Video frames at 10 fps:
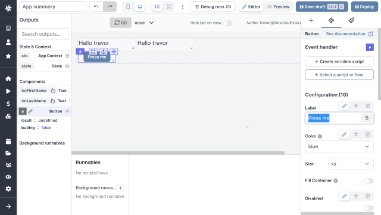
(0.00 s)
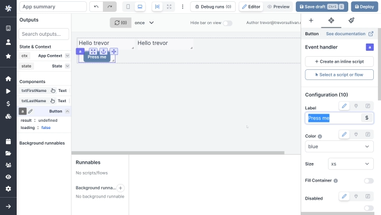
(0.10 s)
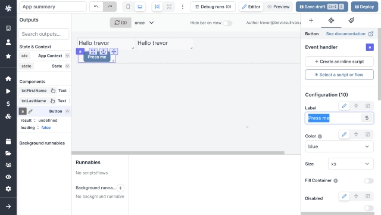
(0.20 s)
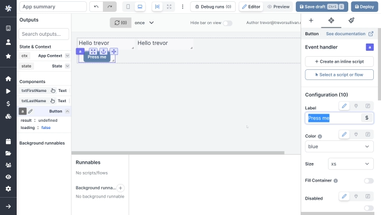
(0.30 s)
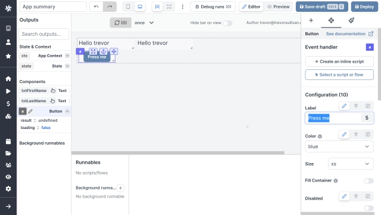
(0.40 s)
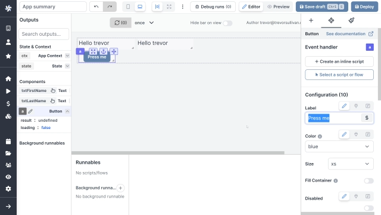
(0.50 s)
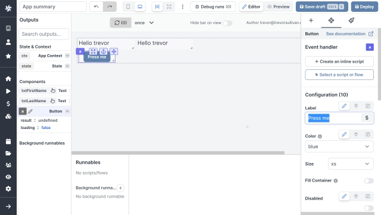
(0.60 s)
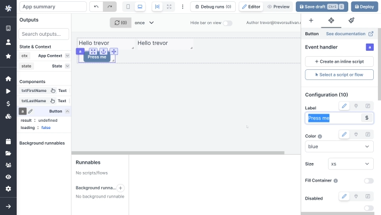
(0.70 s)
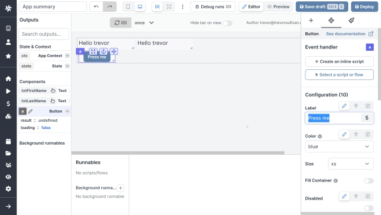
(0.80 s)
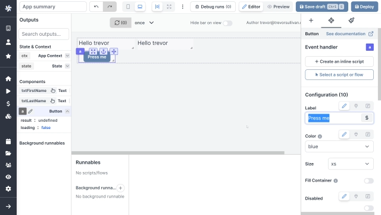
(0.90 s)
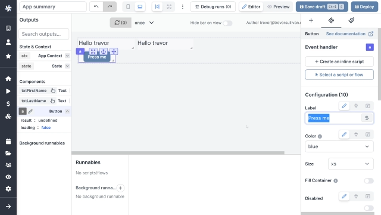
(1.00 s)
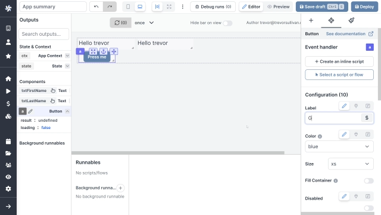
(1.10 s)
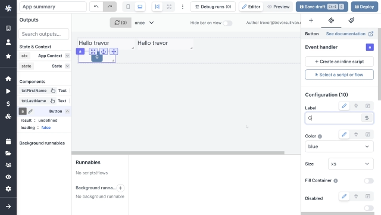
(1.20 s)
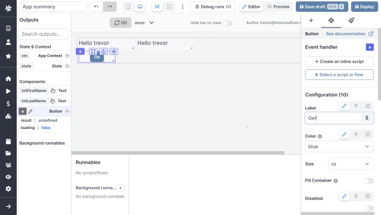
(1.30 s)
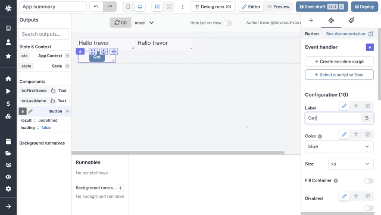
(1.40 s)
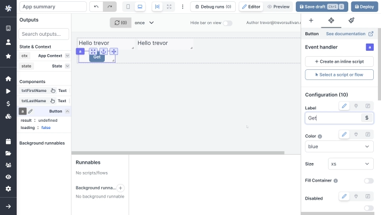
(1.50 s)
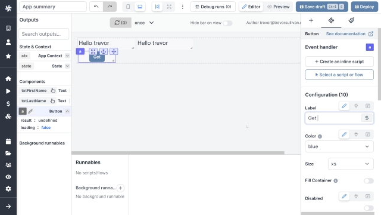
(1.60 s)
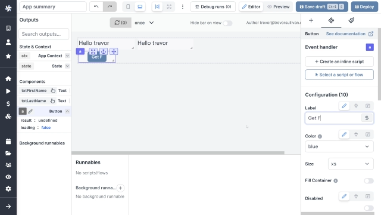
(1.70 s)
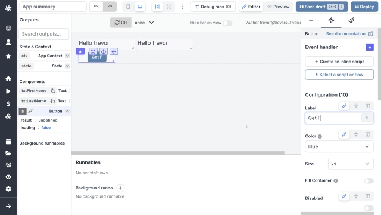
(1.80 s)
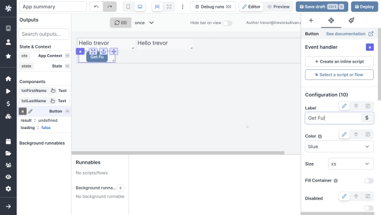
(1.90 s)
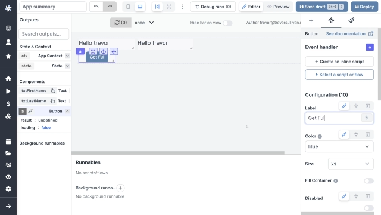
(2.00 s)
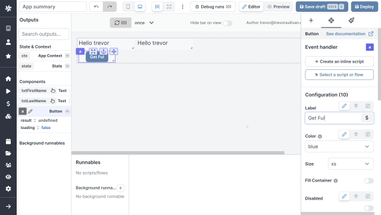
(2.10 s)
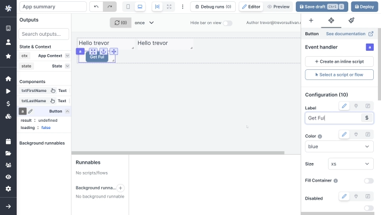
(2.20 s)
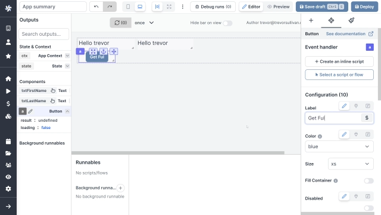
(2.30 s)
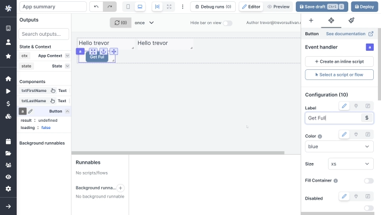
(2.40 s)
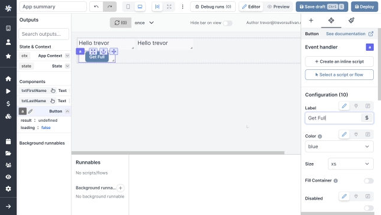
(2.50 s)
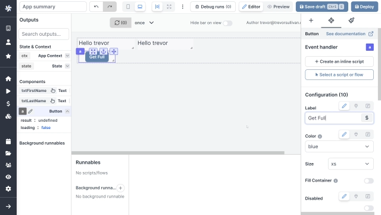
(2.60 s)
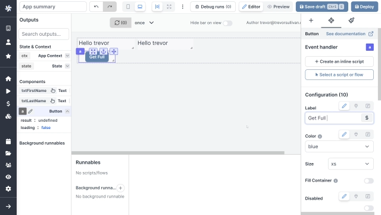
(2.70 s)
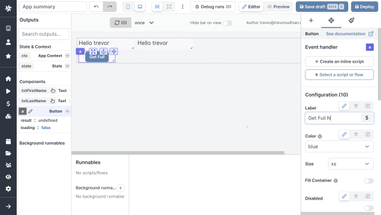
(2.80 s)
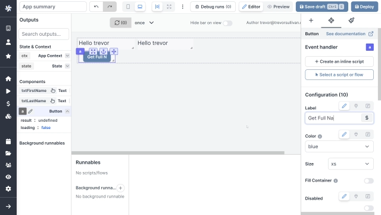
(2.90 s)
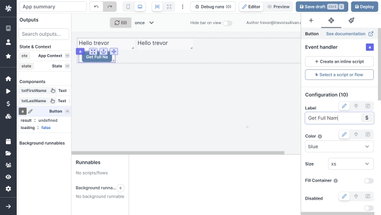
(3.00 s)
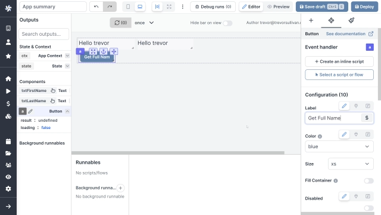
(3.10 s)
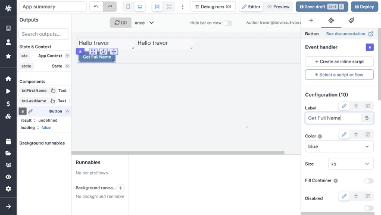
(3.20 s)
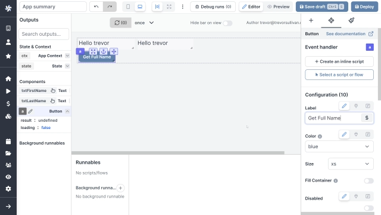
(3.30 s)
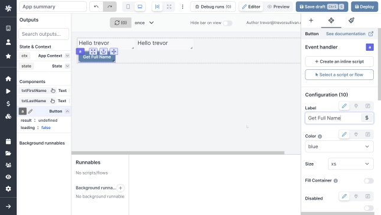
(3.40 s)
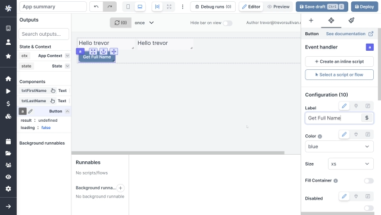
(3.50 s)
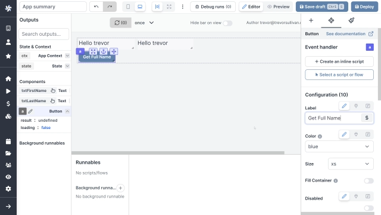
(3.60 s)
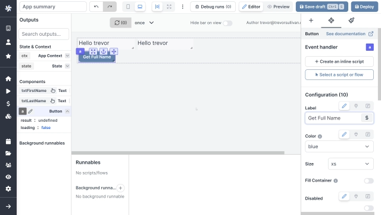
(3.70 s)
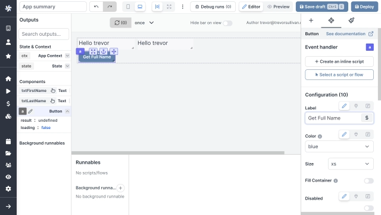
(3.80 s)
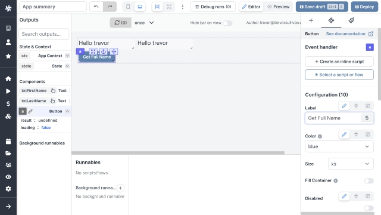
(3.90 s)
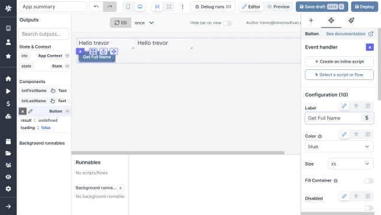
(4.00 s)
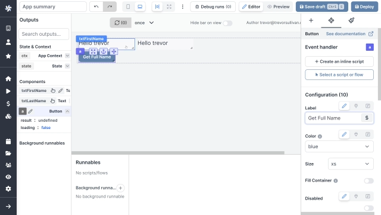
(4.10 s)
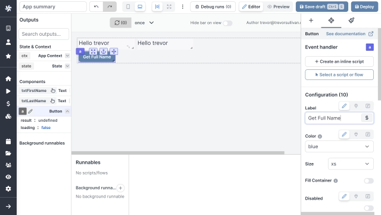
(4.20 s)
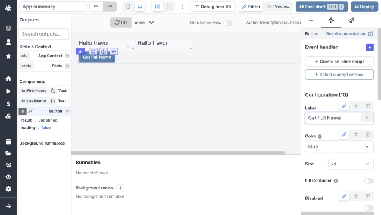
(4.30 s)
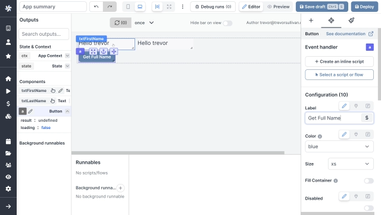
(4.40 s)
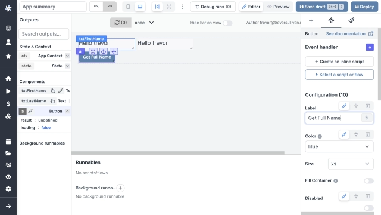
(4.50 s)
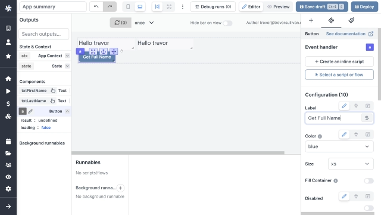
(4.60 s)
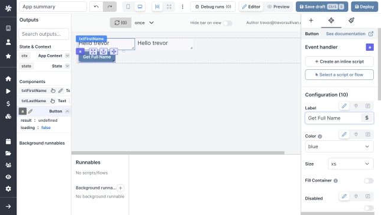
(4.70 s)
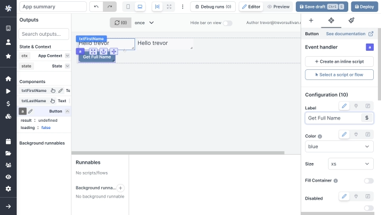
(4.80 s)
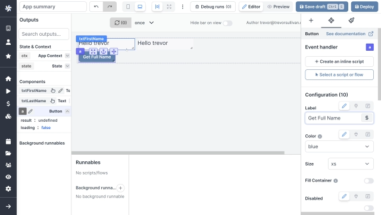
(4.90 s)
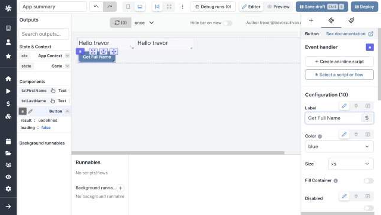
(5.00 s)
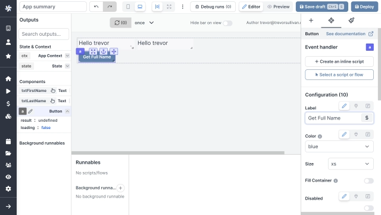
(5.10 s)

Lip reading: (no speaker visible)